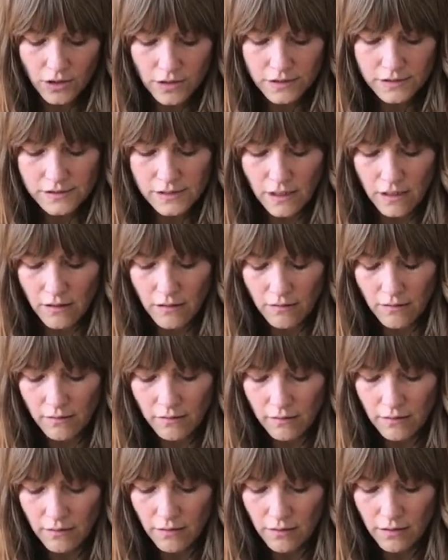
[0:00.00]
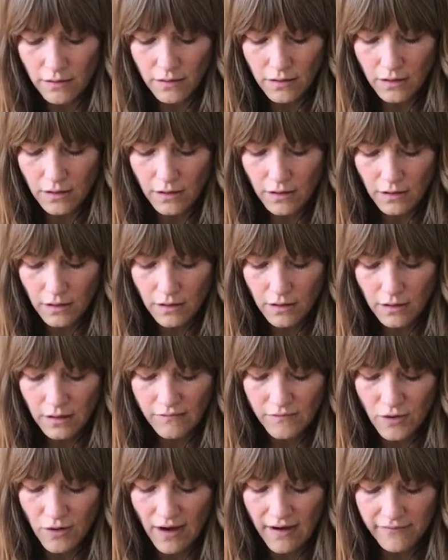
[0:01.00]
So if
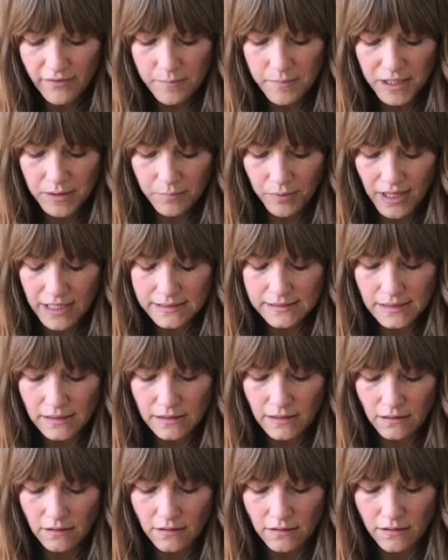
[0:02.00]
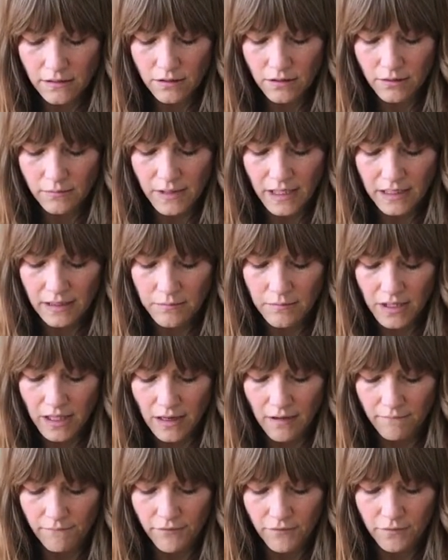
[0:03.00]
you have a big plastic needle at home, that can be
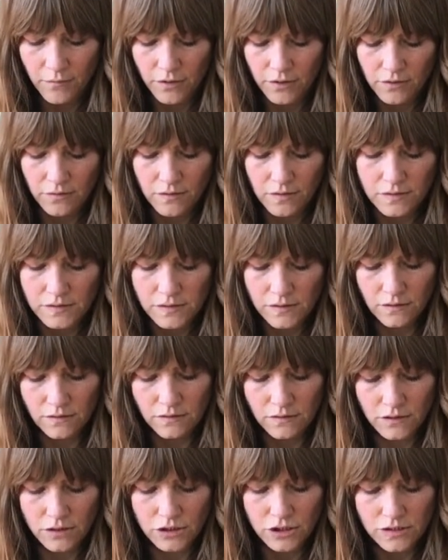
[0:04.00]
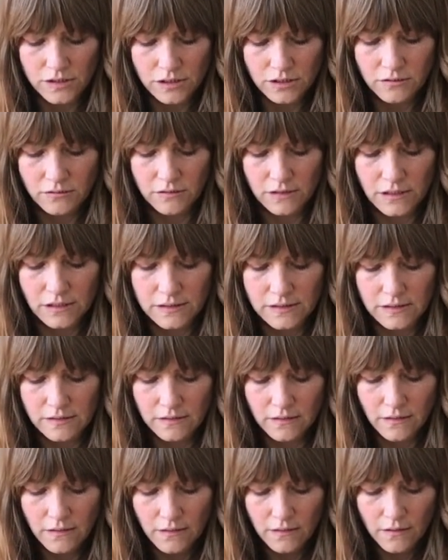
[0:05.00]
helpful, but you can certainly just do this
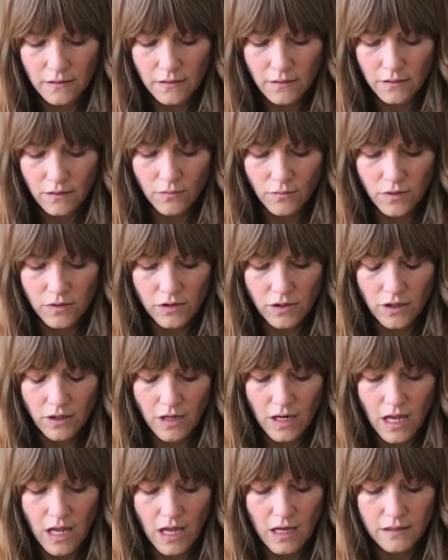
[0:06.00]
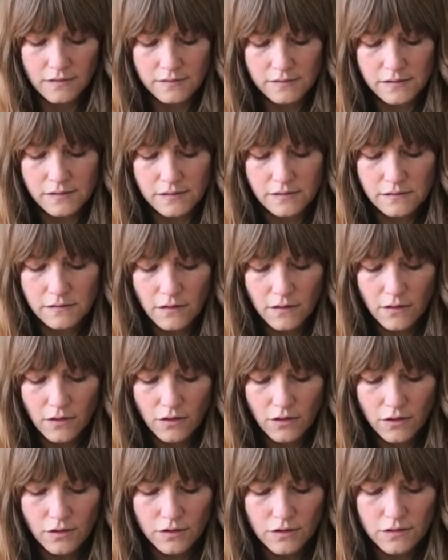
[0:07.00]
with your hands.
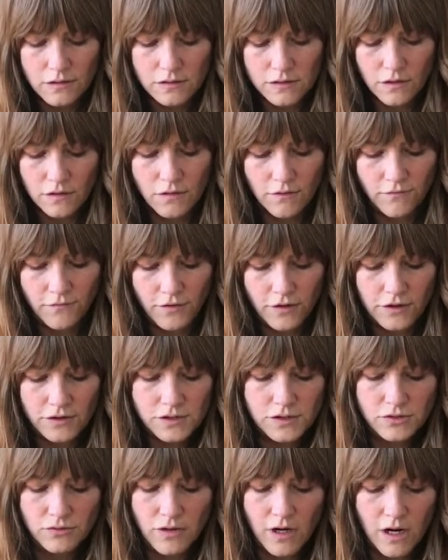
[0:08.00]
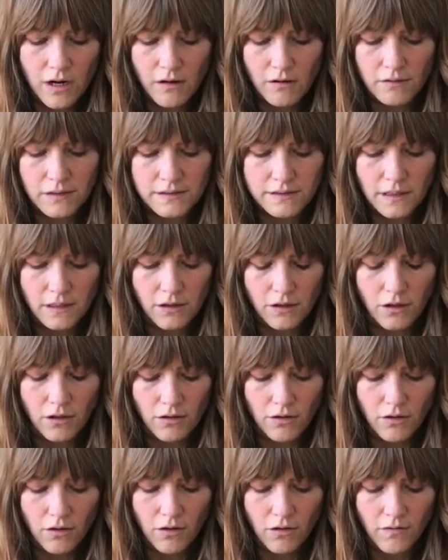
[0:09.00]
So the first row is going to go
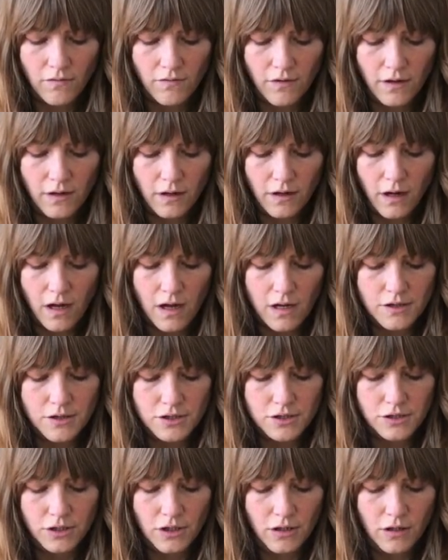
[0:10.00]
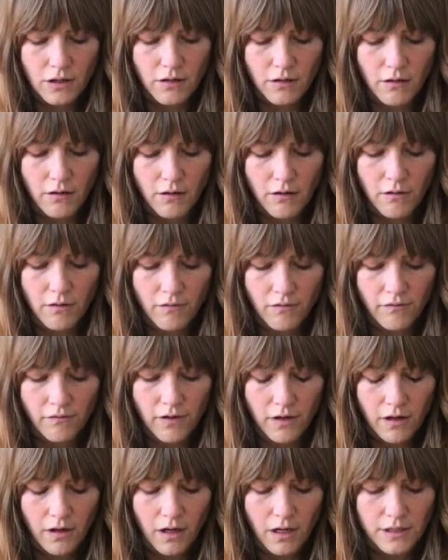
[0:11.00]
over, under,
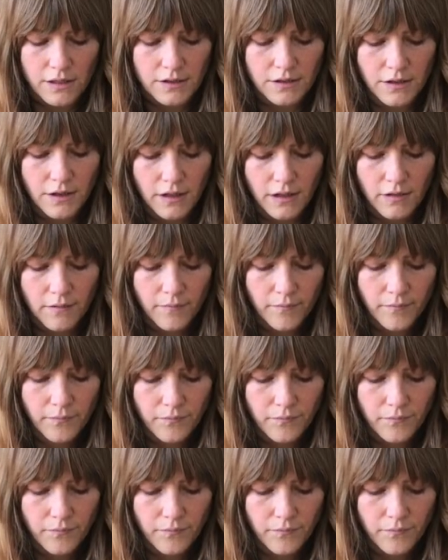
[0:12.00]
over, under.